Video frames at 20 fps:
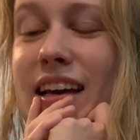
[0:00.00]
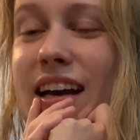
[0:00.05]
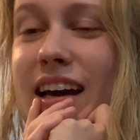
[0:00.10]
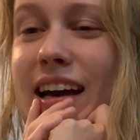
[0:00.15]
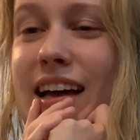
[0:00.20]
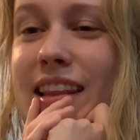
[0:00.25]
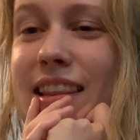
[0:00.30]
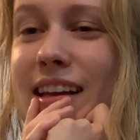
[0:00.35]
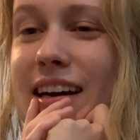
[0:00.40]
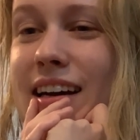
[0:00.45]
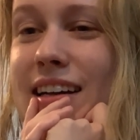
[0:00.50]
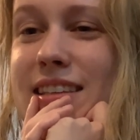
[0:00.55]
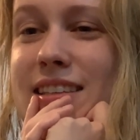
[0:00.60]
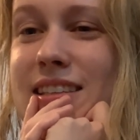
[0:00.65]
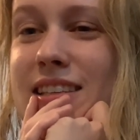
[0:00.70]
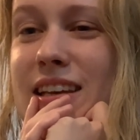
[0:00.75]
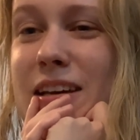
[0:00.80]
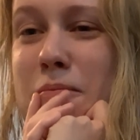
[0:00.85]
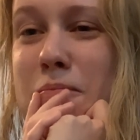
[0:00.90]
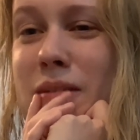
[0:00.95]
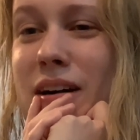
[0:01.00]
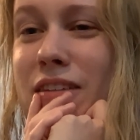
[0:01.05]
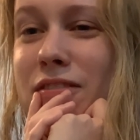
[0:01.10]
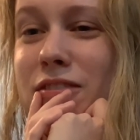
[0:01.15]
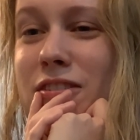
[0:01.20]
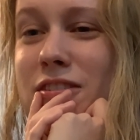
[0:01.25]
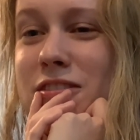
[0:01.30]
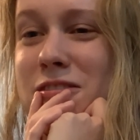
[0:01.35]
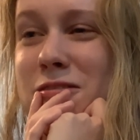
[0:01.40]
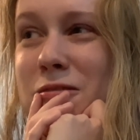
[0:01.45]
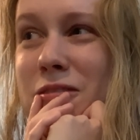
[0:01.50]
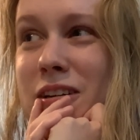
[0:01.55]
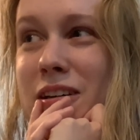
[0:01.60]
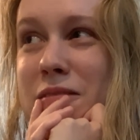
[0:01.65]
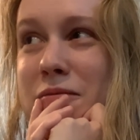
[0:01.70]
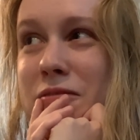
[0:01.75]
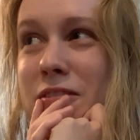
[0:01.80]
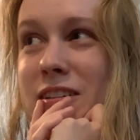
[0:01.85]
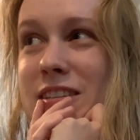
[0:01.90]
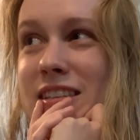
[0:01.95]
And that's like my foot
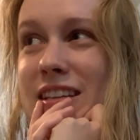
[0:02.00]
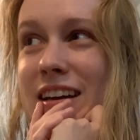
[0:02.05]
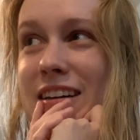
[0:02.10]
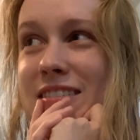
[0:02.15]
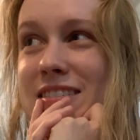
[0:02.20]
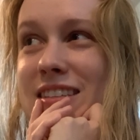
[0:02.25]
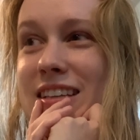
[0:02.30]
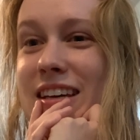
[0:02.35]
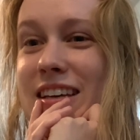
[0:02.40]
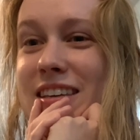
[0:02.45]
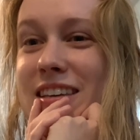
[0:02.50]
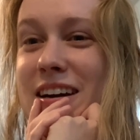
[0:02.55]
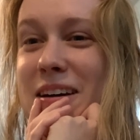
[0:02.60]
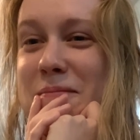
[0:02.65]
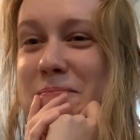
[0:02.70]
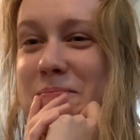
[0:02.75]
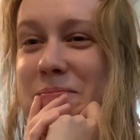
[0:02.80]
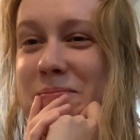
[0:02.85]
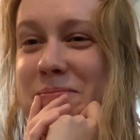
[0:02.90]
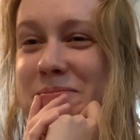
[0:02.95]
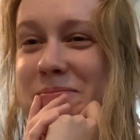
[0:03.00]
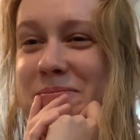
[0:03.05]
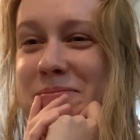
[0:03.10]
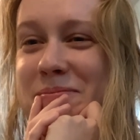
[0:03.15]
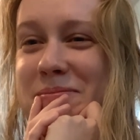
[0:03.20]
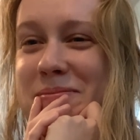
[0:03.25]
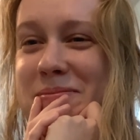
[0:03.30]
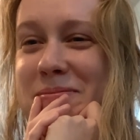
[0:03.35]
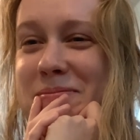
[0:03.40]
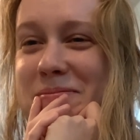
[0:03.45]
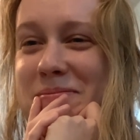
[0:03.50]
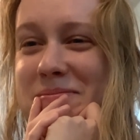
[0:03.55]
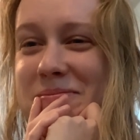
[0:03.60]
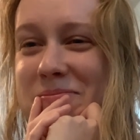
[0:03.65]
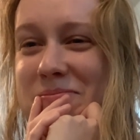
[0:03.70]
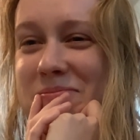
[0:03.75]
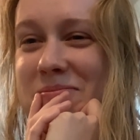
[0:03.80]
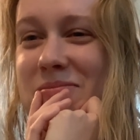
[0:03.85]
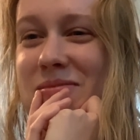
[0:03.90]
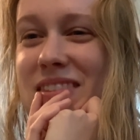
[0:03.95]
circumference. And I was like, yep,
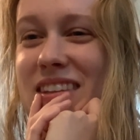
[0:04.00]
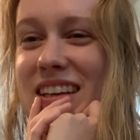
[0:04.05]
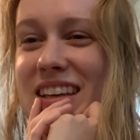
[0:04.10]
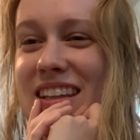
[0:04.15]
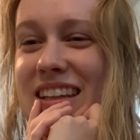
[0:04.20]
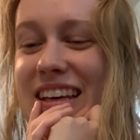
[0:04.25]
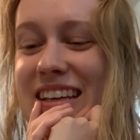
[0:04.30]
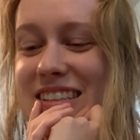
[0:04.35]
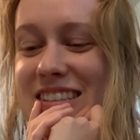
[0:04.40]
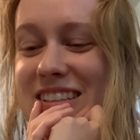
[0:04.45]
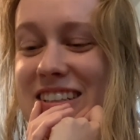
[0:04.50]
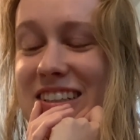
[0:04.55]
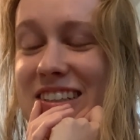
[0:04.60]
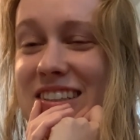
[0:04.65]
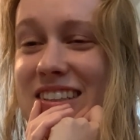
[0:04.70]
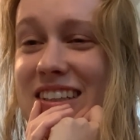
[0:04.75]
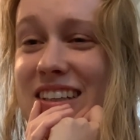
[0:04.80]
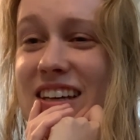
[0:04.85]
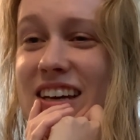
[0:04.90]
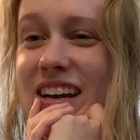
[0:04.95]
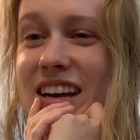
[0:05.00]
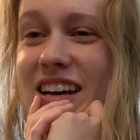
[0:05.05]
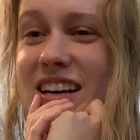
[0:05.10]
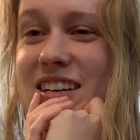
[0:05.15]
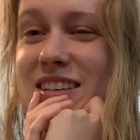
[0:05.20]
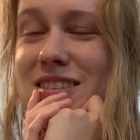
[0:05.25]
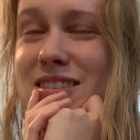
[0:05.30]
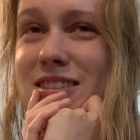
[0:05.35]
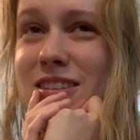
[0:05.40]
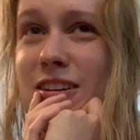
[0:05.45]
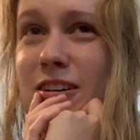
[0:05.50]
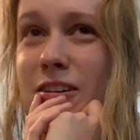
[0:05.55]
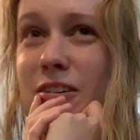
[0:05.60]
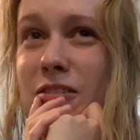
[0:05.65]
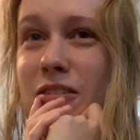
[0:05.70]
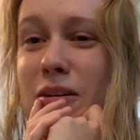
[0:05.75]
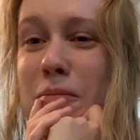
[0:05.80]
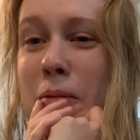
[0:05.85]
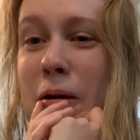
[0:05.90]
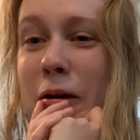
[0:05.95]
that's good. So
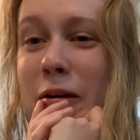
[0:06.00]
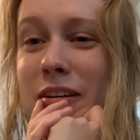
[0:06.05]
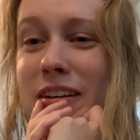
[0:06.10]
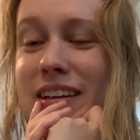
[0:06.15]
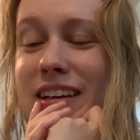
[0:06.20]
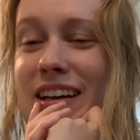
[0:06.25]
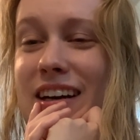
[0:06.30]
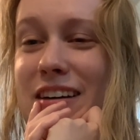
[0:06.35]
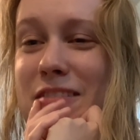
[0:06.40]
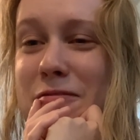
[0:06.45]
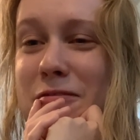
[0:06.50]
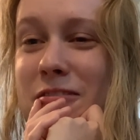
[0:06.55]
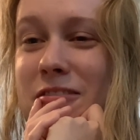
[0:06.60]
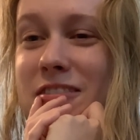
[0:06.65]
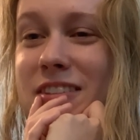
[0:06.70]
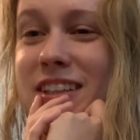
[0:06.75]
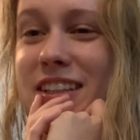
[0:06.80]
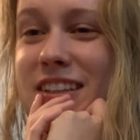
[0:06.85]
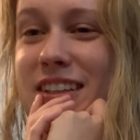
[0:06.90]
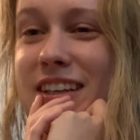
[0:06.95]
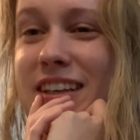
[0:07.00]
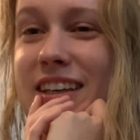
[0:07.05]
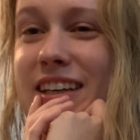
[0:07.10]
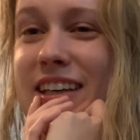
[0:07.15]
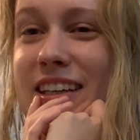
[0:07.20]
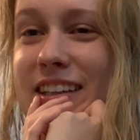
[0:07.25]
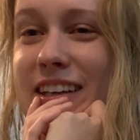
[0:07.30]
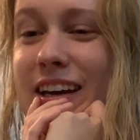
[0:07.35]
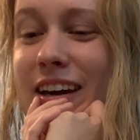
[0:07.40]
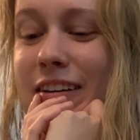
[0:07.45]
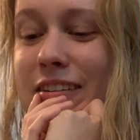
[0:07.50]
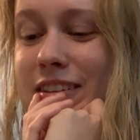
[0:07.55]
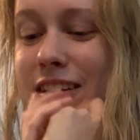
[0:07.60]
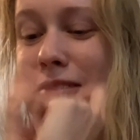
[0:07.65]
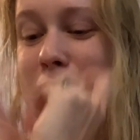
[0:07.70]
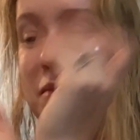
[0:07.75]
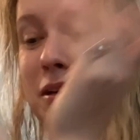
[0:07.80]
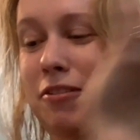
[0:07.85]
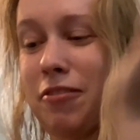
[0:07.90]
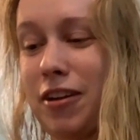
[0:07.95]
apparently I've really inherited
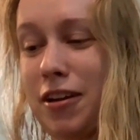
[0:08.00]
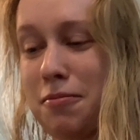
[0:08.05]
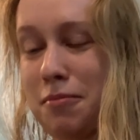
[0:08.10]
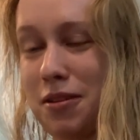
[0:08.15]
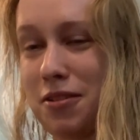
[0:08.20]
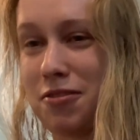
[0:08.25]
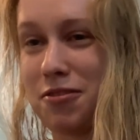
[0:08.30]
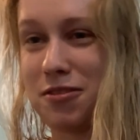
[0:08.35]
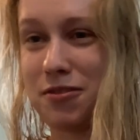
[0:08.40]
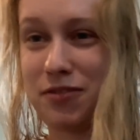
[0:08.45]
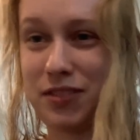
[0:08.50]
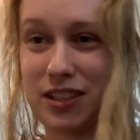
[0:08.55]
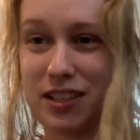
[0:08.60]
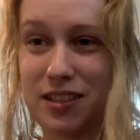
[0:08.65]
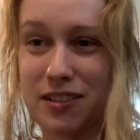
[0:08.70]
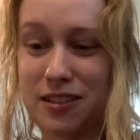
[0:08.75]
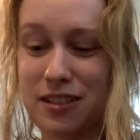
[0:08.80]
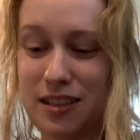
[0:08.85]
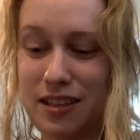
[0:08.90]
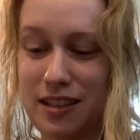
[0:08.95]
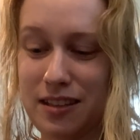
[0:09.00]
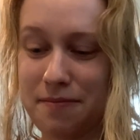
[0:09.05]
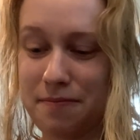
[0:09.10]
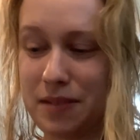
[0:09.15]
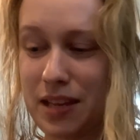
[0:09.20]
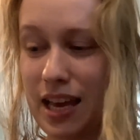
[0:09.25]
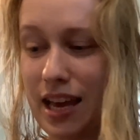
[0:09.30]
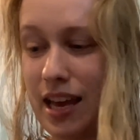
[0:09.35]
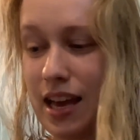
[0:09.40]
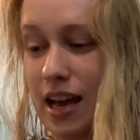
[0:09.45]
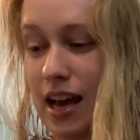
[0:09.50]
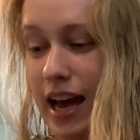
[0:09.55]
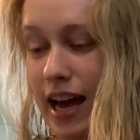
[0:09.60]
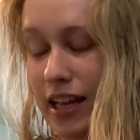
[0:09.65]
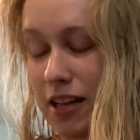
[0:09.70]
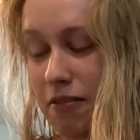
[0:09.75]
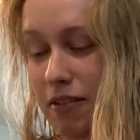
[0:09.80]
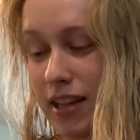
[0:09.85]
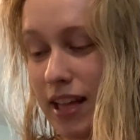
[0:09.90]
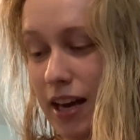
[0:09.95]
my grandmother's feet.
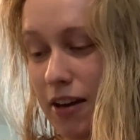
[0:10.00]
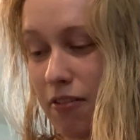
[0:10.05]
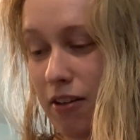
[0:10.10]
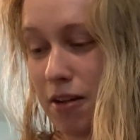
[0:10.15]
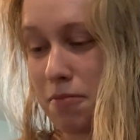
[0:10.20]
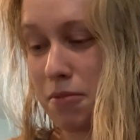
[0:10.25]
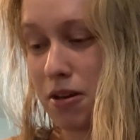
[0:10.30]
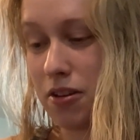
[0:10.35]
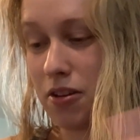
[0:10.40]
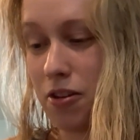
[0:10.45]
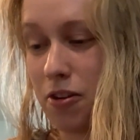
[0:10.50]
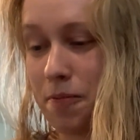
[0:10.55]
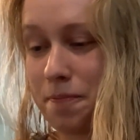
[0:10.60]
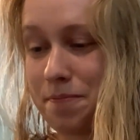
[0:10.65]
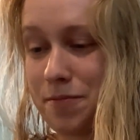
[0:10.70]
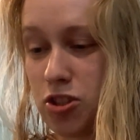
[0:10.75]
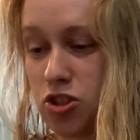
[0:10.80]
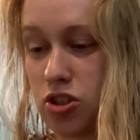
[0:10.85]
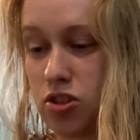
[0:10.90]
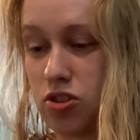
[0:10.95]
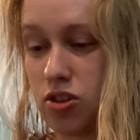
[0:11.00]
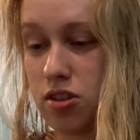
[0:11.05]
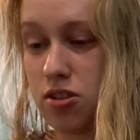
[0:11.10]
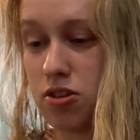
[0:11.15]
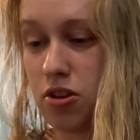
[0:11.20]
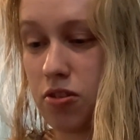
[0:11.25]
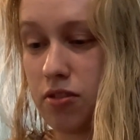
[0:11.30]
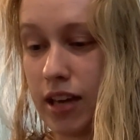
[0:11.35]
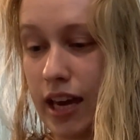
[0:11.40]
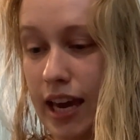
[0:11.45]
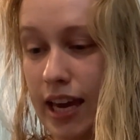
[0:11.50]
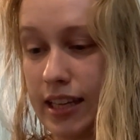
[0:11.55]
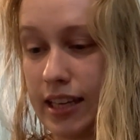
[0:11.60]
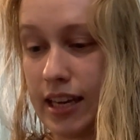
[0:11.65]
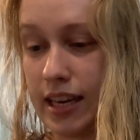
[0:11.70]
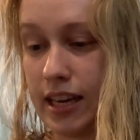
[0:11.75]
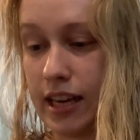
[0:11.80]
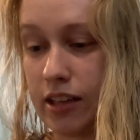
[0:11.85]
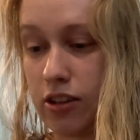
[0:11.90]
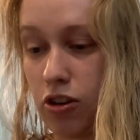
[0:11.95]
Anyway, that grandmother, she just turned
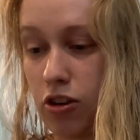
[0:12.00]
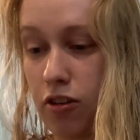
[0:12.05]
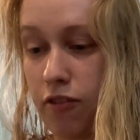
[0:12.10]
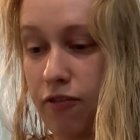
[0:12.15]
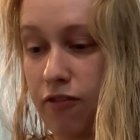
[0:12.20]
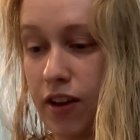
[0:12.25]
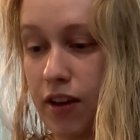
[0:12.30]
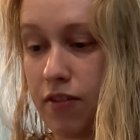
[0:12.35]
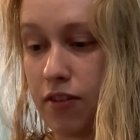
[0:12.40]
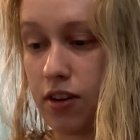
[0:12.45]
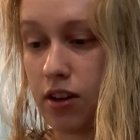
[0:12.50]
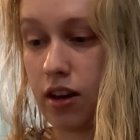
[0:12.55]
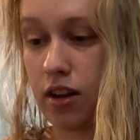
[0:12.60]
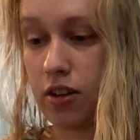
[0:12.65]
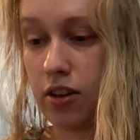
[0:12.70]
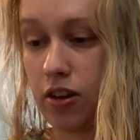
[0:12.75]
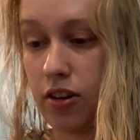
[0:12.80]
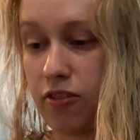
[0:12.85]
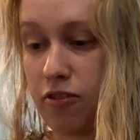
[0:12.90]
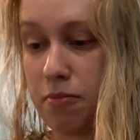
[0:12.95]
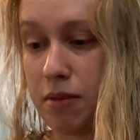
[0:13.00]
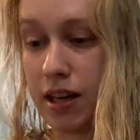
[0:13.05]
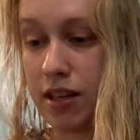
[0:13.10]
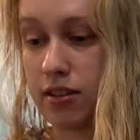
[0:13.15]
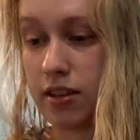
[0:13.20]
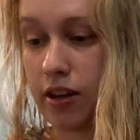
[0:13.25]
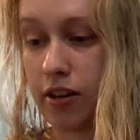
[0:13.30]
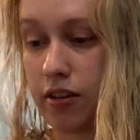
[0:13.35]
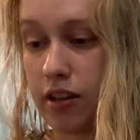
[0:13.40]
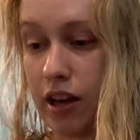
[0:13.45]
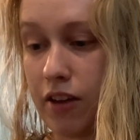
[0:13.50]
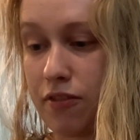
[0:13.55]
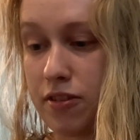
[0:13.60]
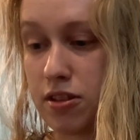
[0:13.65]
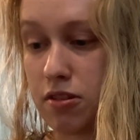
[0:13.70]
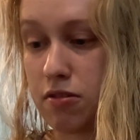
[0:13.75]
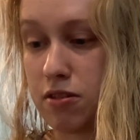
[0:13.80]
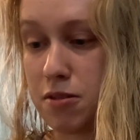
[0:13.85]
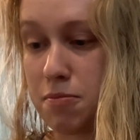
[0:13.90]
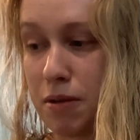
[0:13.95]
80, and her favorite color for my entire life has
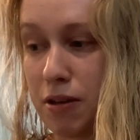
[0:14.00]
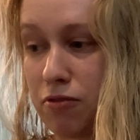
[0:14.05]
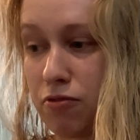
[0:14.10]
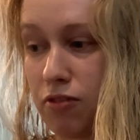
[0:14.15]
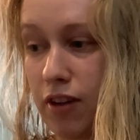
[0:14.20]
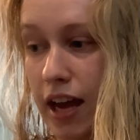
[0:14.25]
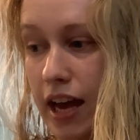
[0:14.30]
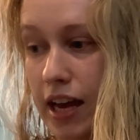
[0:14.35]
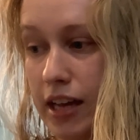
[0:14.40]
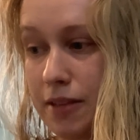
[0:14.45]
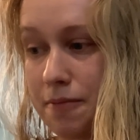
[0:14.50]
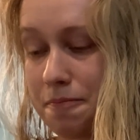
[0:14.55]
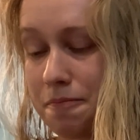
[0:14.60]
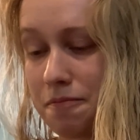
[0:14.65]
always been red.